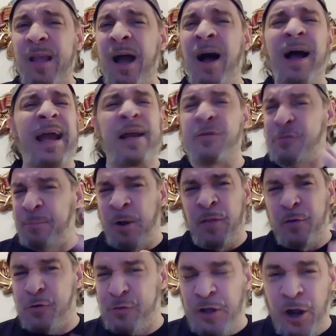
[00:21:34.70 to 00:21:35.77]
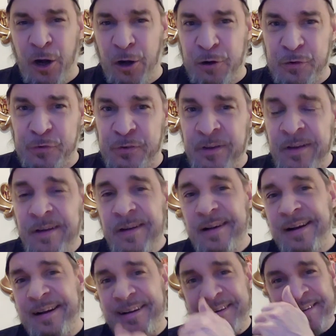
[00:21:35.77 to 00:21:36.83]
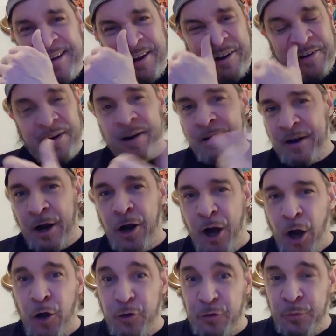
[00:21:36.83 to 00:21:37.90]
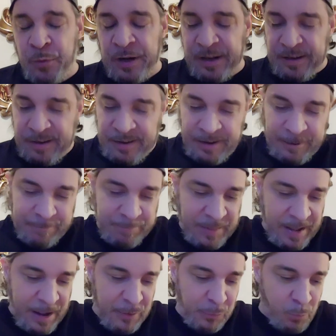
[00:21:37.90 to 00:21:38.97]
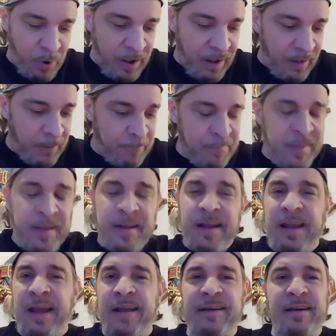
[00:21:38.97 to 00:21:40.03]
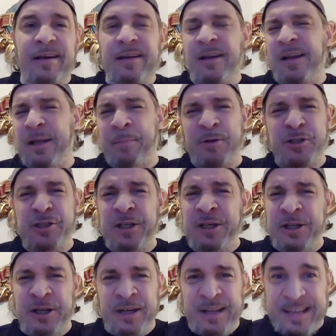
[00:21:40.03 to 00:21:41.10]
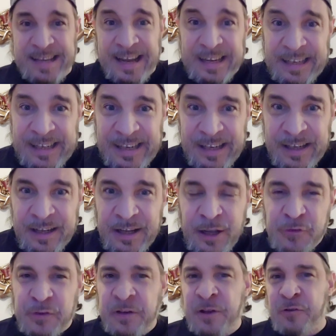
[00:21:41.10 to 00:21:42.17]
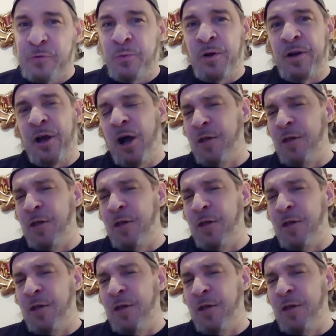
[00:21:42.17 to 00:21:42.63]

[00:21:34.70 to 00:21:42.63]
And some other stars are doing it as well. And, like Machine Gun Kelly is in this one.